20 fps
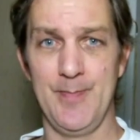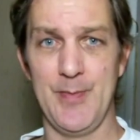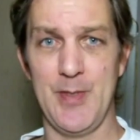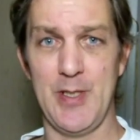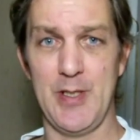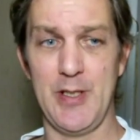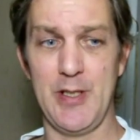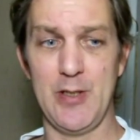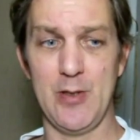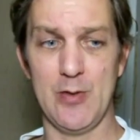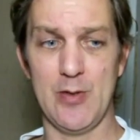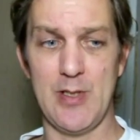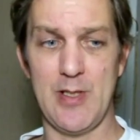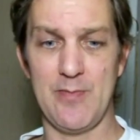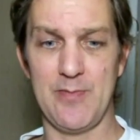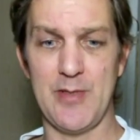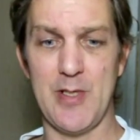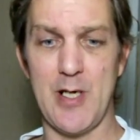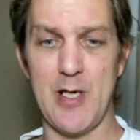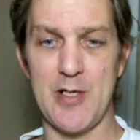Then he don't
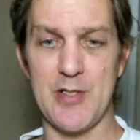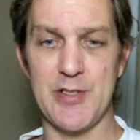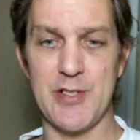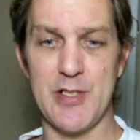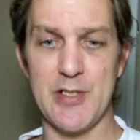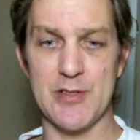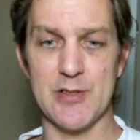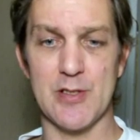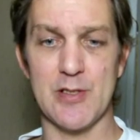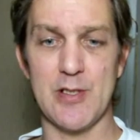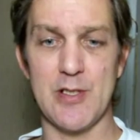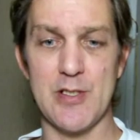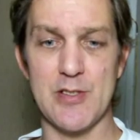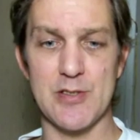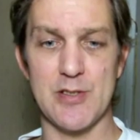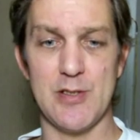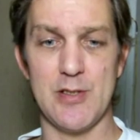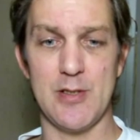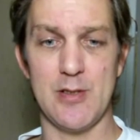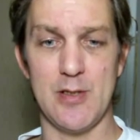have tire chains on
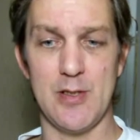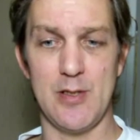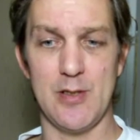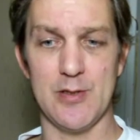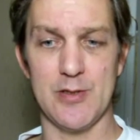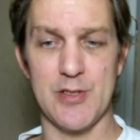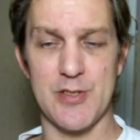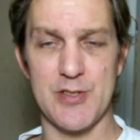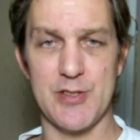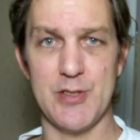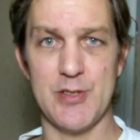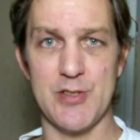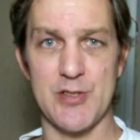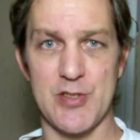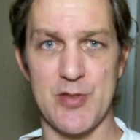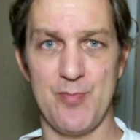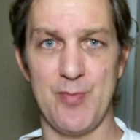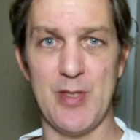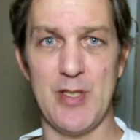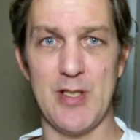his, and it'll just sit and
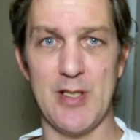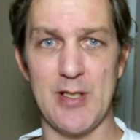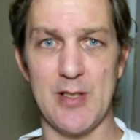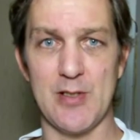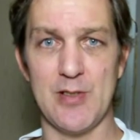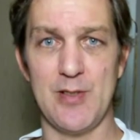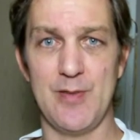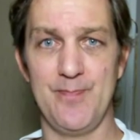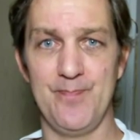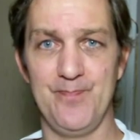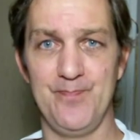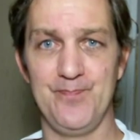spin out.